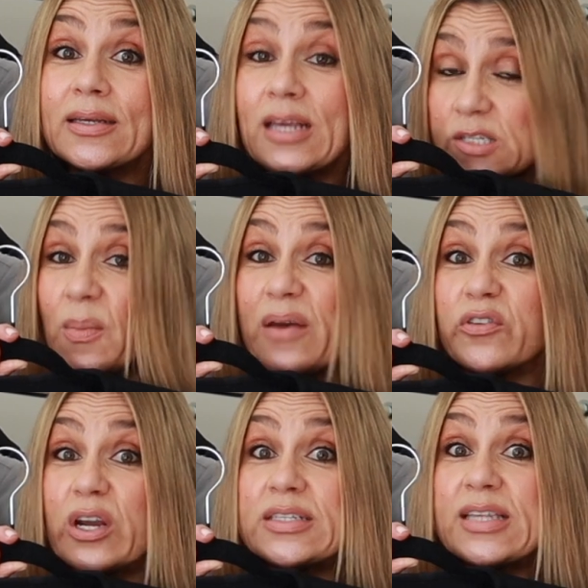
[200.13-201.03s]
Yes, my
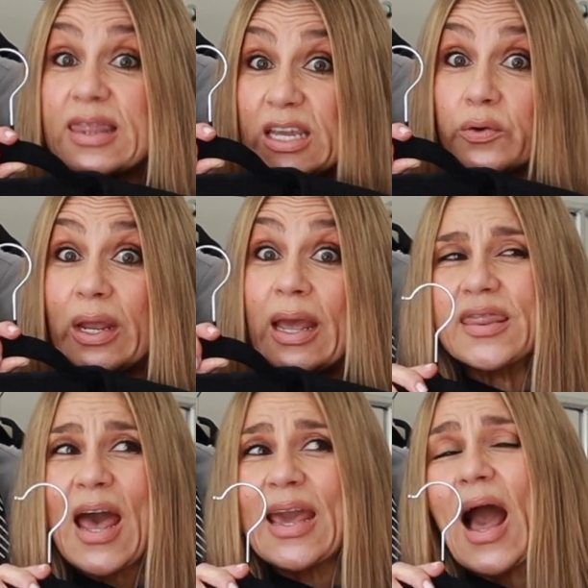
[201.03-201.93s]
friends, Theory.
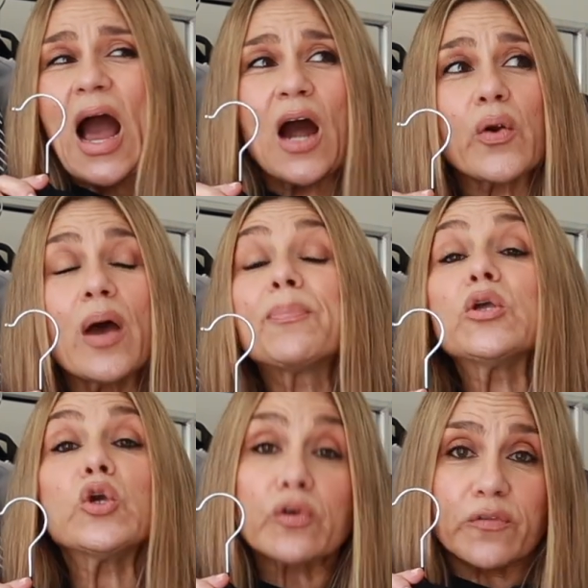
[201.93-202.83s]
They are a
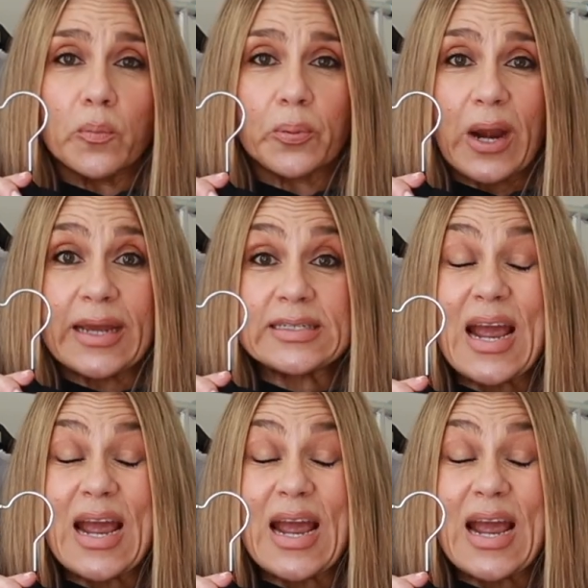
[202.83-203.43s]
beautiful brand,